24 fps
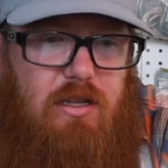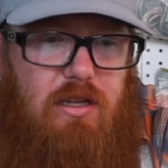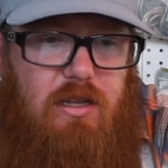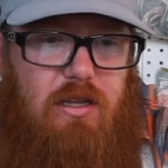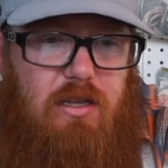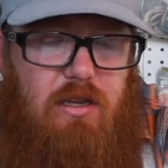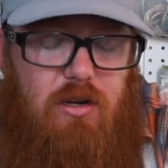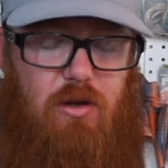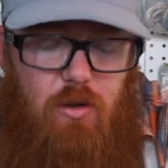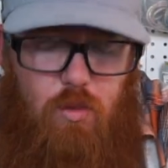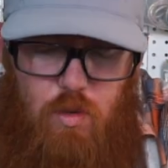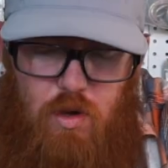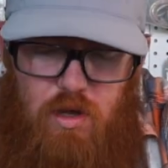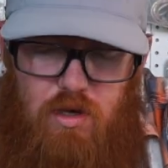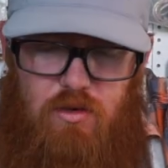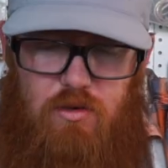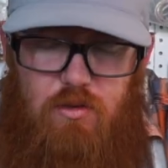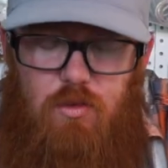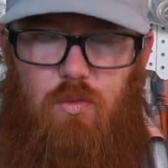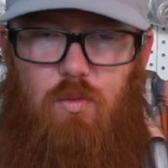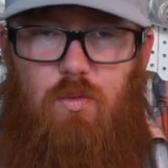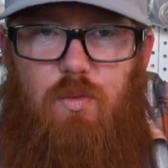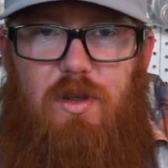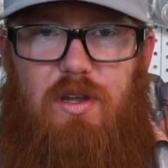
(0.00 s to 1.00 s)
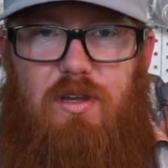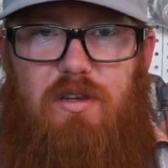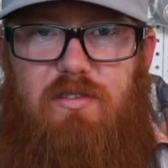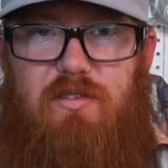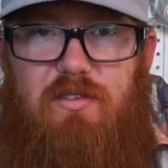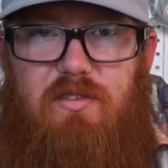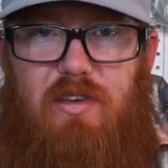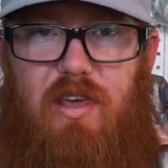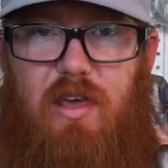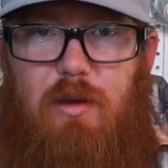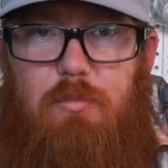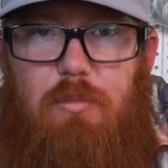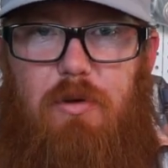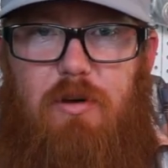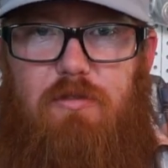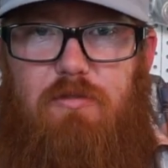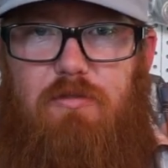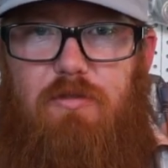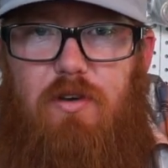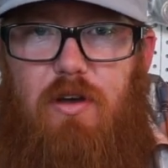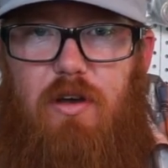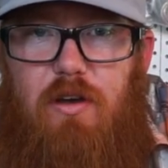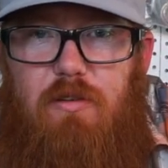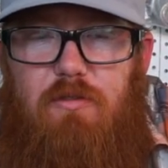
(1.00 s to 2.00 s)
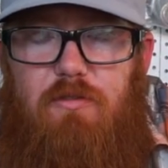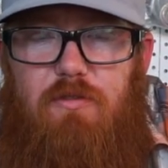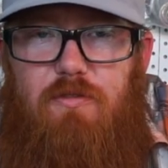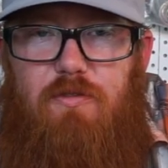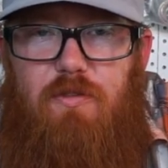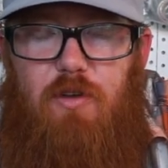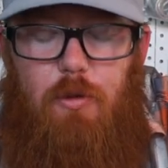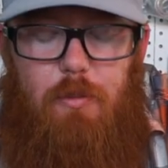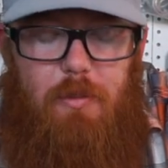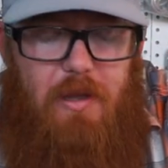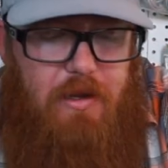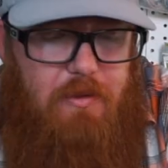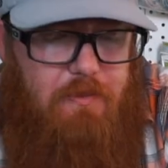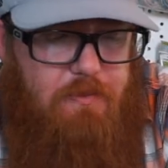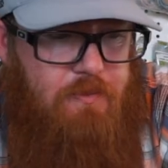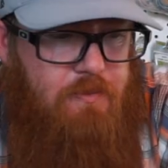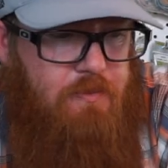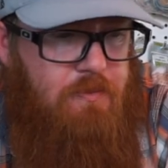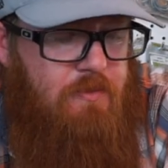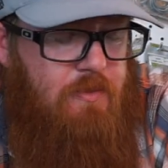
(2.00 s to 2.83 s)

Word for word: you know, one week skip of, of filming.